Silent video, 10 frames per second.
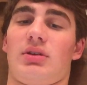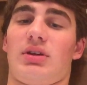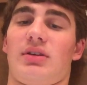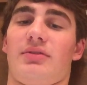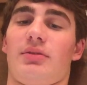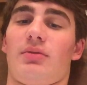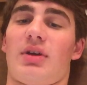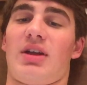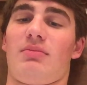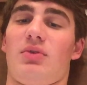If the
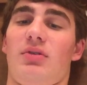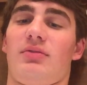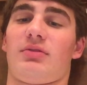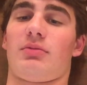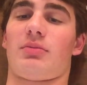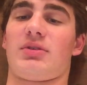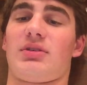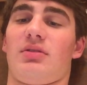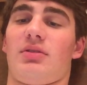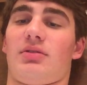ray moves from a
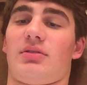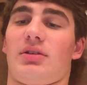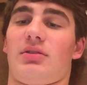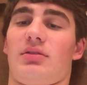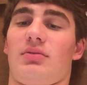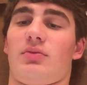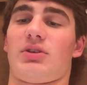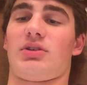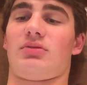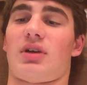material in which
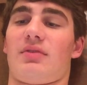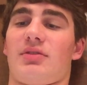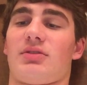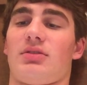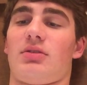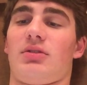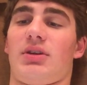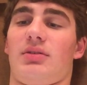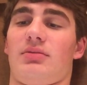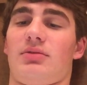it travels slowly